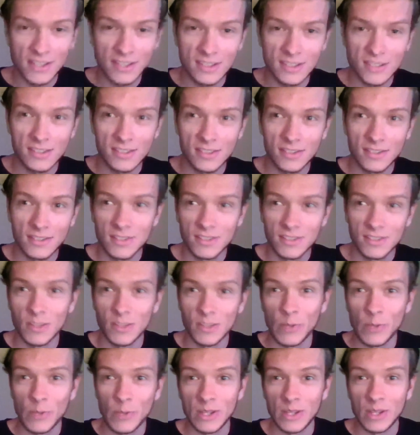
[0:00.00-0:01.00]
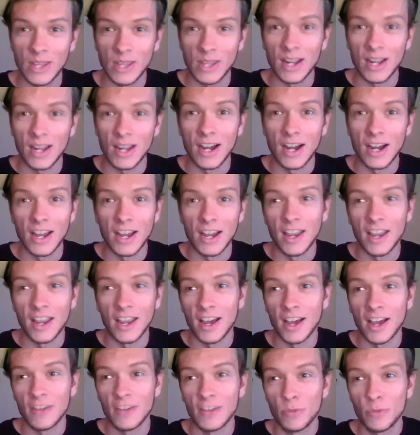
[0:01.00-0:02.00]
something that I
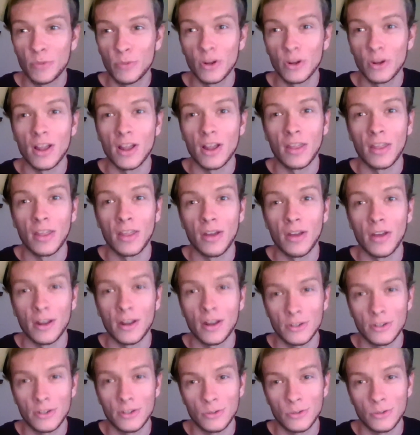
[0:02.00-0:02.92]
have put a lot of thought into.